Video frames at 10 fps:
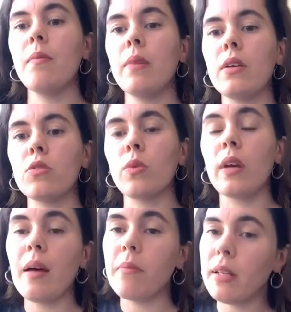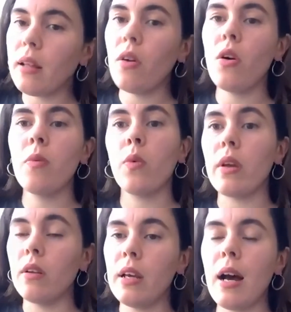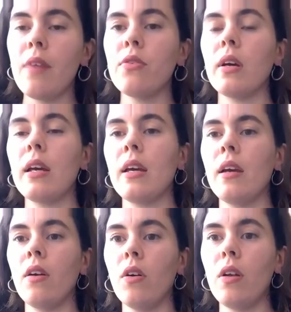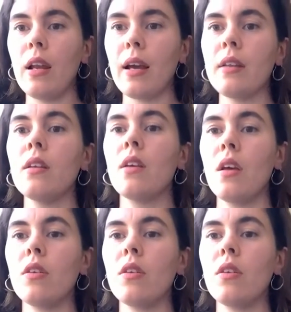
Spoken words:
because we have been at home, we only have online.